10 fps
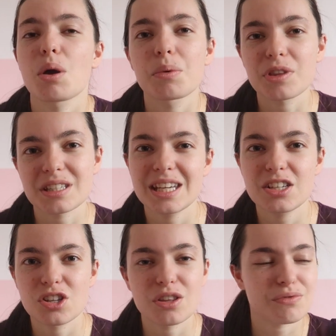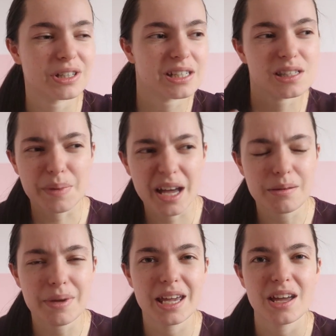moment with a teacher that really
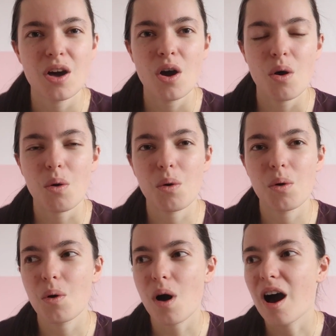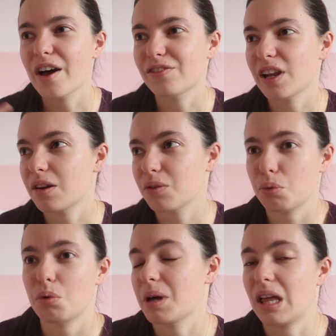inspired me, or I've learnt
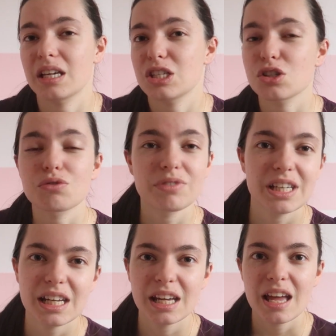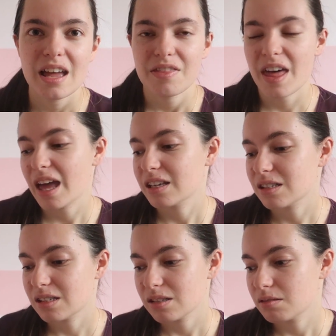through my degree
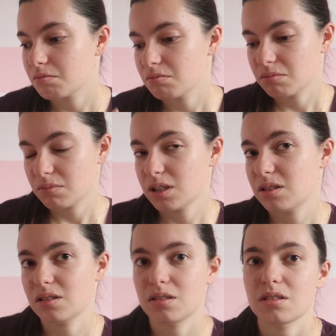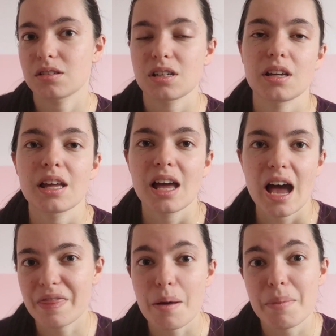that
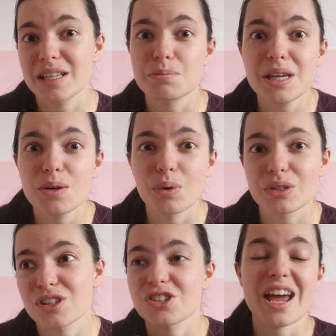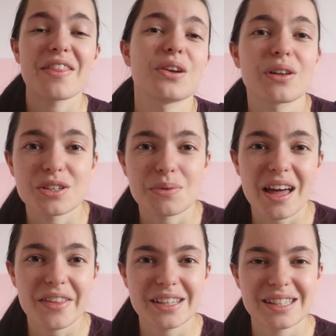and that made me want to share the knowledge with
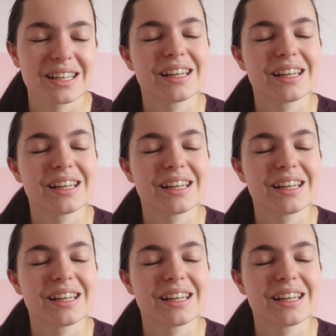others.